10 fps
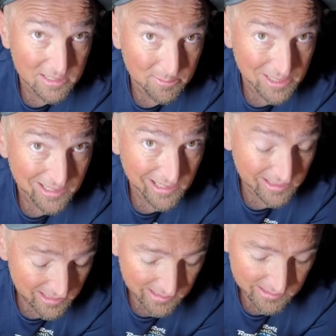to me
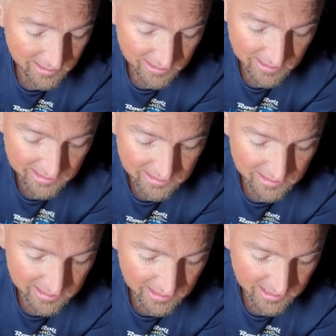like this is gonna
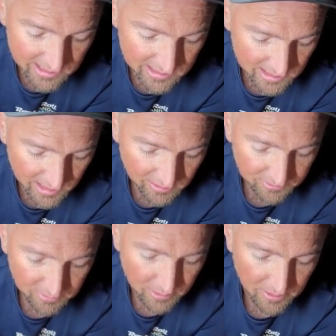unstick
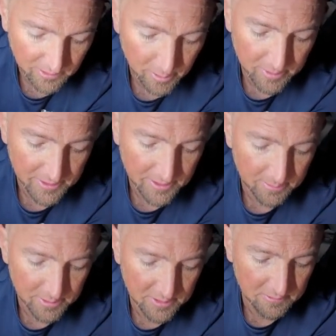itself with a little bit of
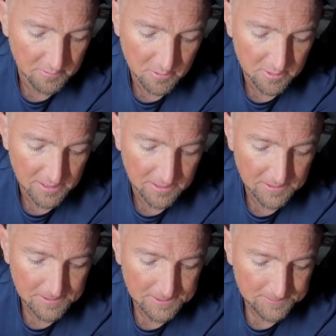WD-40,
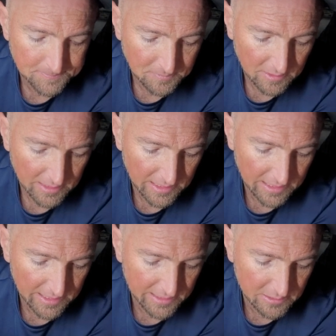
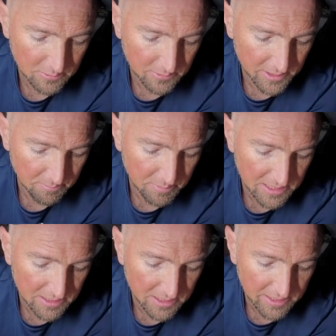and I don't want to
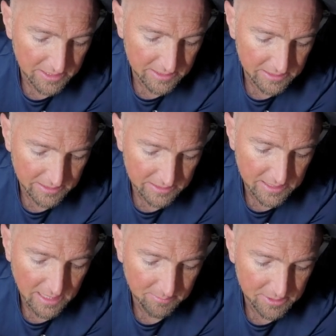beat on it and
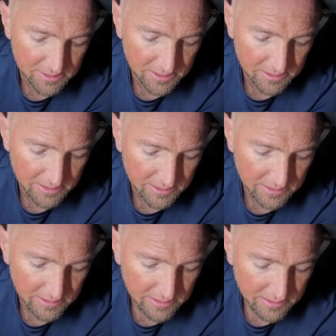damage it.
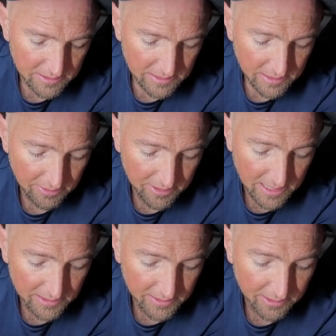I would
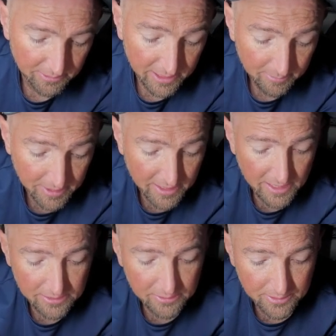highly recommend
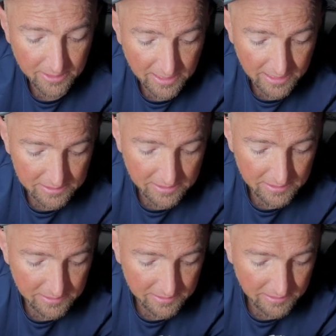not doing that.
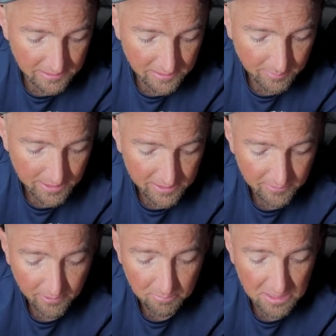
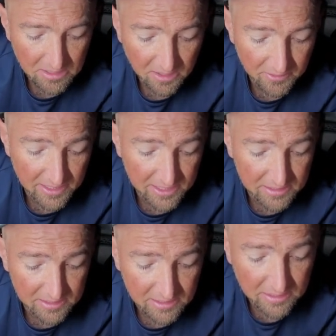If I beat on
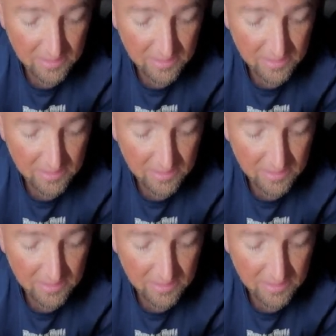this,